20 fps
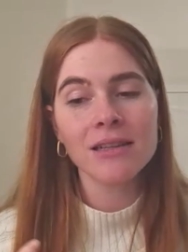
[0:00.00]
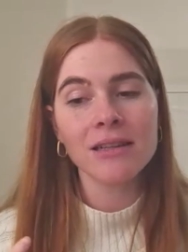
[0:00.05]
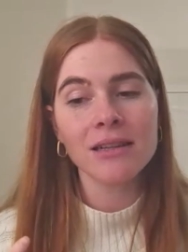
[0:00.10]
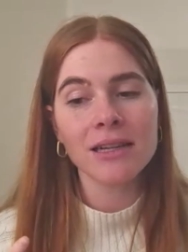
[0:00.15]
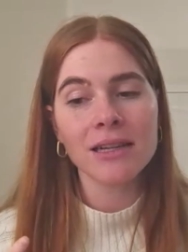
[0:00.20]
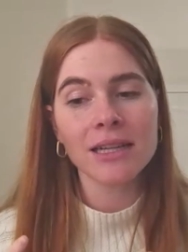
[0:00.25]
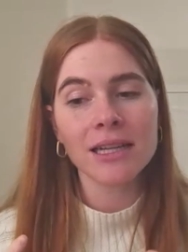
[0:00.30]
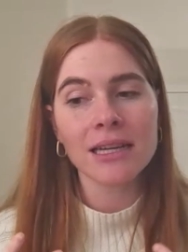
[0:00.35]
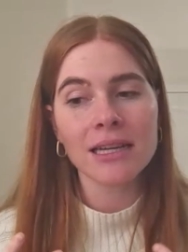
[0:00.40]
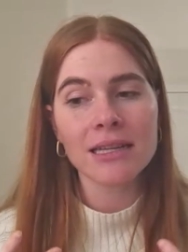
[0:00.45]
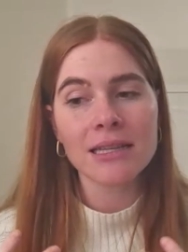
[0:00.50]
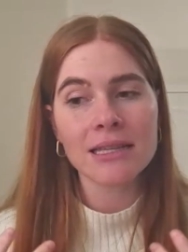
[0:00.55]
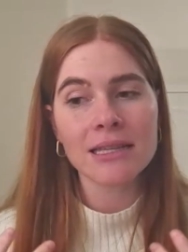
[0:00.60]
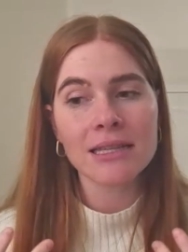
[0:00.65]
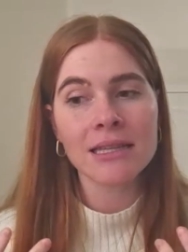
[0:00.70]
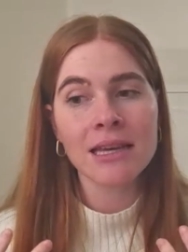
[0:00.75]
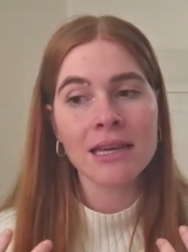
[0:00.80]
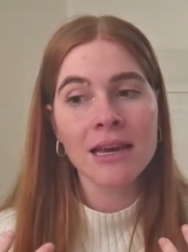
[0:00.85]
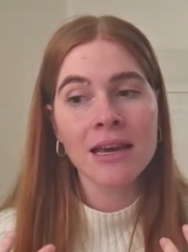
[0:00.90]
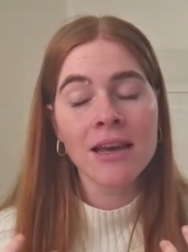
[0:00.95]
i
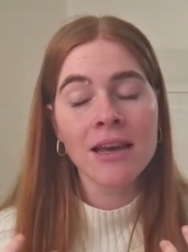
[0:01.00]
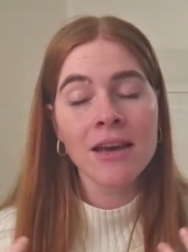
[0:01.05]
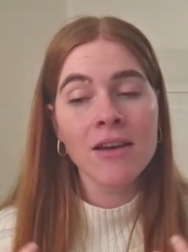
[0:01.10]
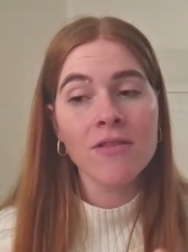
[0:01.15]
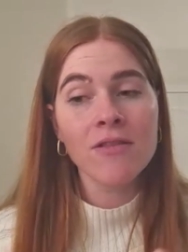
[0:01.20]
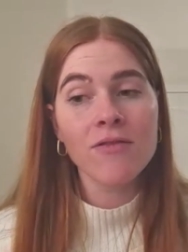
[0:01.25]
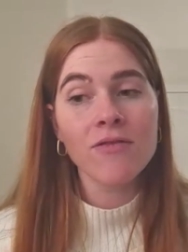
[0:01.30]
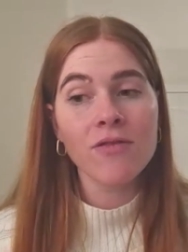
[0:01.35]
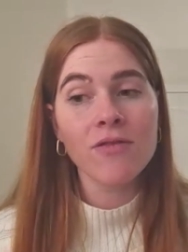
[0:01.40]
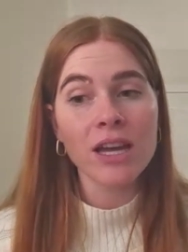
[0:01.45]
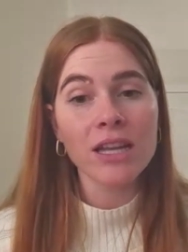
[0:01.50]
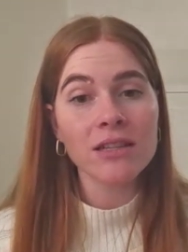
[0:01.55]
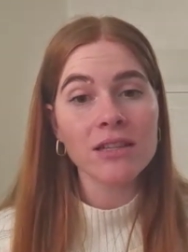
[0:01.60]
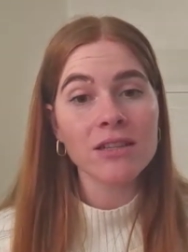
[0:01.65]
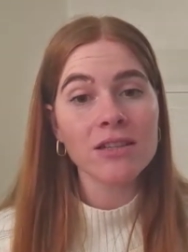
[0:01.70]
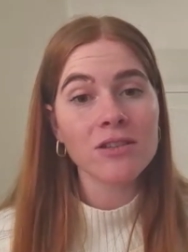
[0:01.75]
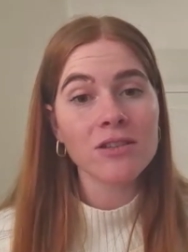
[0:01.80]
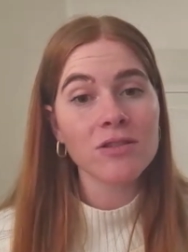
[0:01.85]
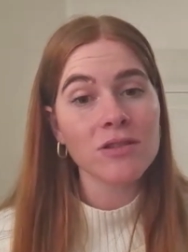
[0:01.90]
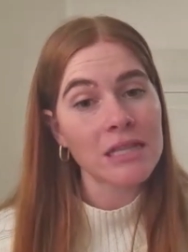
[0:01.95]
guess vent
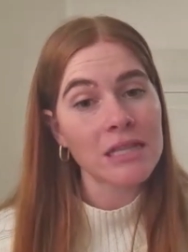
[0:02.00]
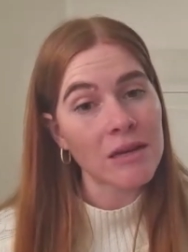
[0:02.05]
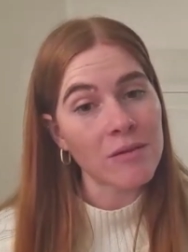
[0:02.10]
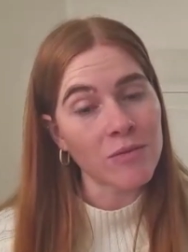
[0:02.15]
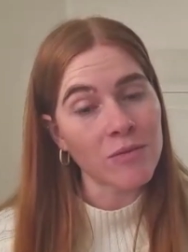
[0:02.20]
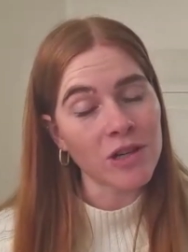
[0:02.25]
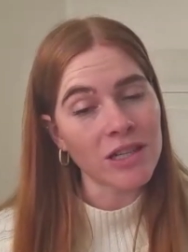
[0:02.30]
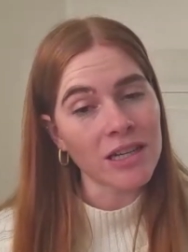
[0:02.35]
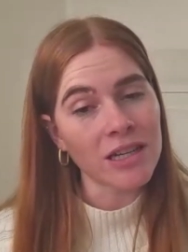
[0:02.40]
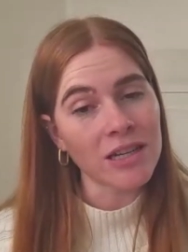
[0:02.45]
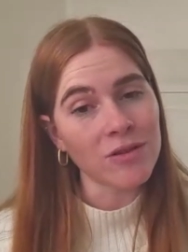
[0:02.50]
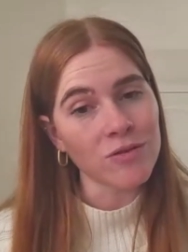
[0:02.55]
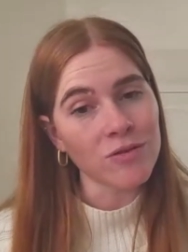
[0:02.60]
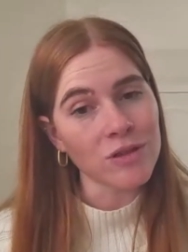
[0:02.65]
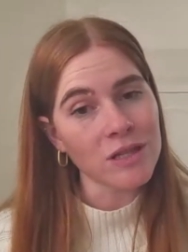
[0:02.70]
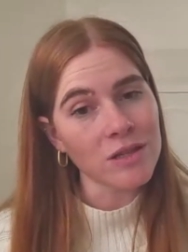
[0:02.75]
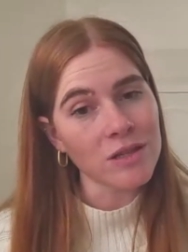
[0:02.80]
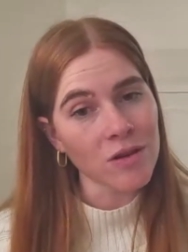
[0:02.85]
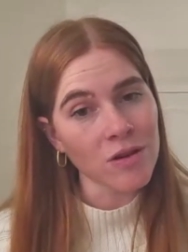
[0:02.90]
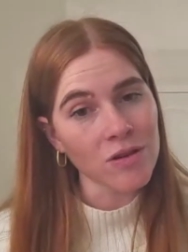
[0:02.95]
to someone in your
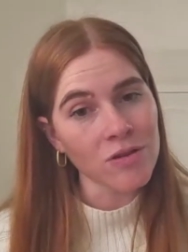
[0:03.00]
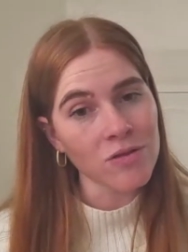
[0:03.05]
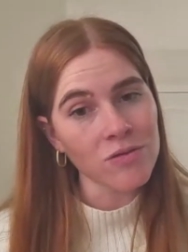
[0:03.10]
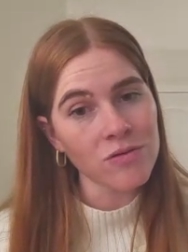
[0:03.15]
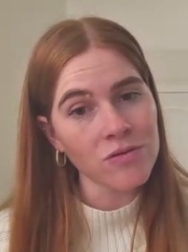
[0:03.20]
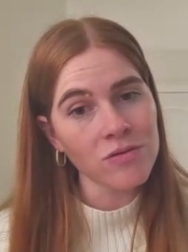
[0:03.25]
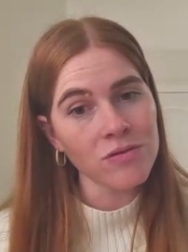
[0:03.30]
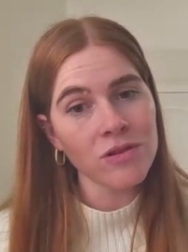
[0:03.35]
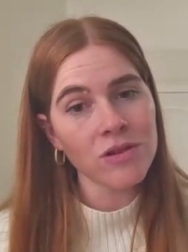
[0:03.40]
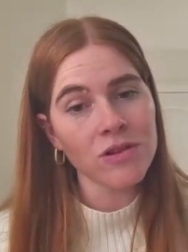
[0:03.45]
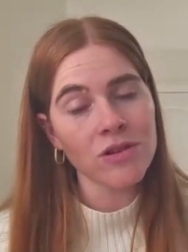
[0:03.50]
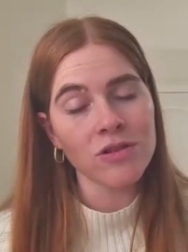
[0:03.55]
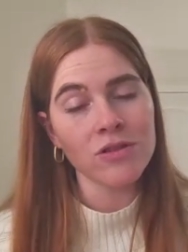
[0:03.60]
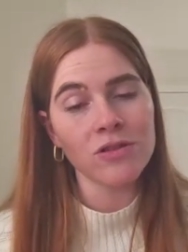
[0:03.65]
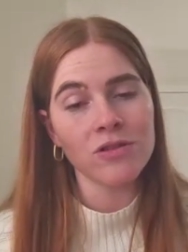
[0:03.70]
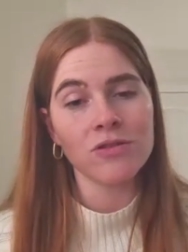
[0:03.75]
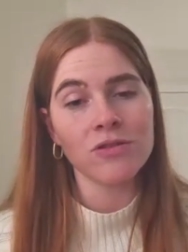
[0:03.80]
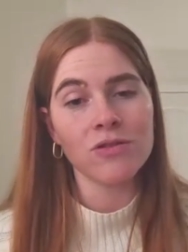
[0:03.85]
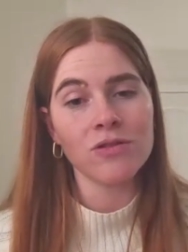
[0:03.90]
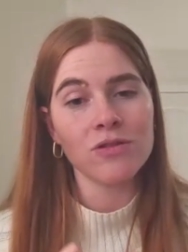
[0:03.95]
circle who
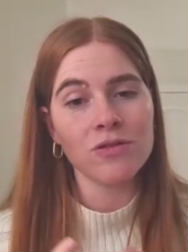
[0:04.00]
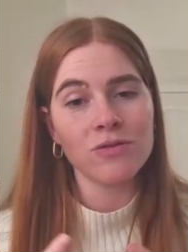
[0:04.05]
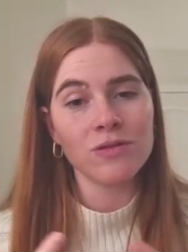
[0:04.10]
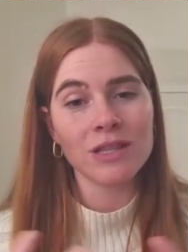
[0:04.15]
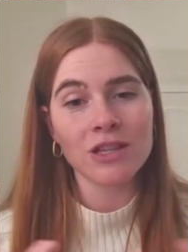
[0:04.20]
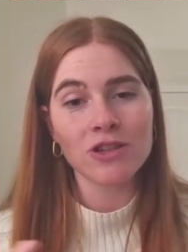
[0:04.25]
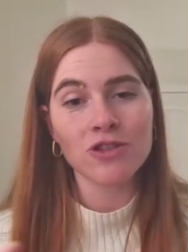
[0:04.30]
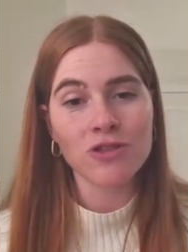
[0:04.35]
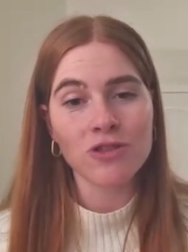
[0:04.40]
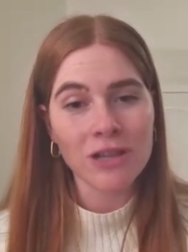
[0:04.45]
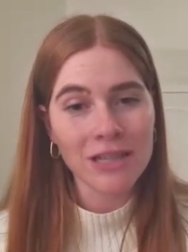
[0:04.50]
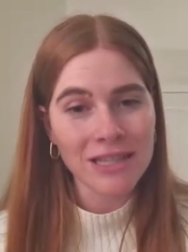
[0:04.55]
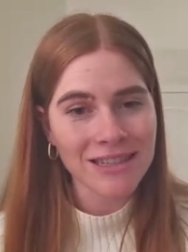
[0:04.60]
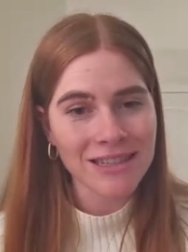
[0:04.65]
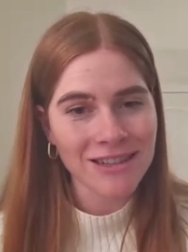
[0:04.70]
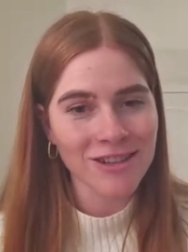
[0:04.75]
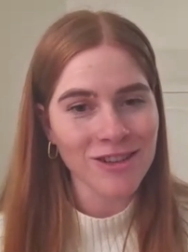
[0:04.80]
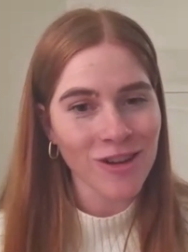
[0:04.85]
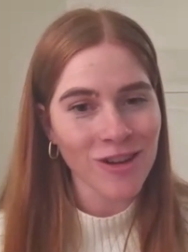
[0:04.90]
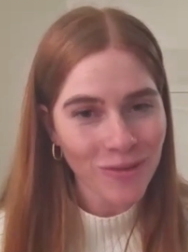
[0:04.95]
you who is a
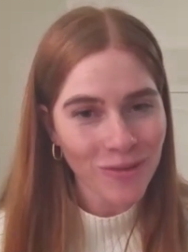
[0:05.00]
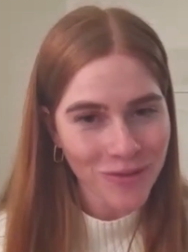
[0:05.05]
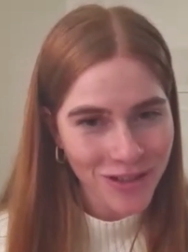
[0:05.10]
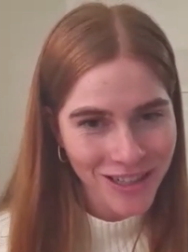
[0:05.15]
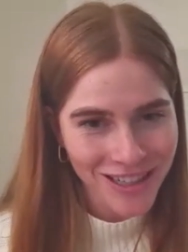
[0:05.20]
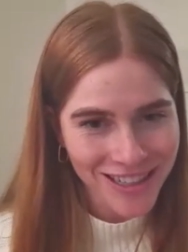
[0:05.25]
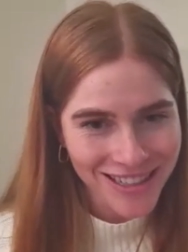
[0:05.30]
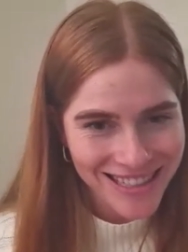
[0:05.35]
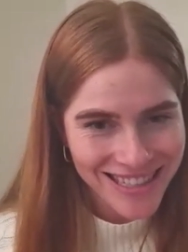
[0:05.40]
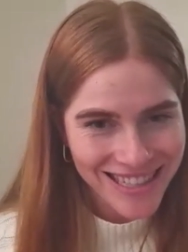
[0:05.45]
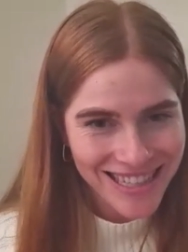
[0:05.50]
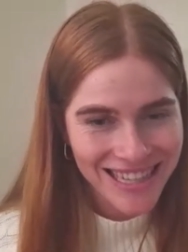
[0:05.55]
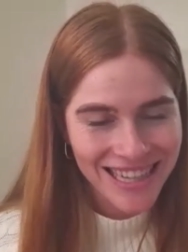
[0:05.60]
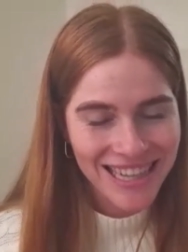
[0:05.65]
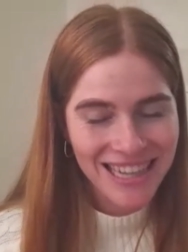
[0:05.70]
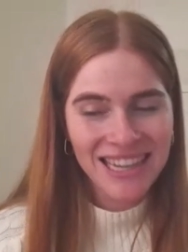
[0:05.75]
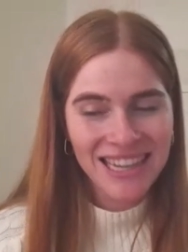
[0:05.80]
trusted confidant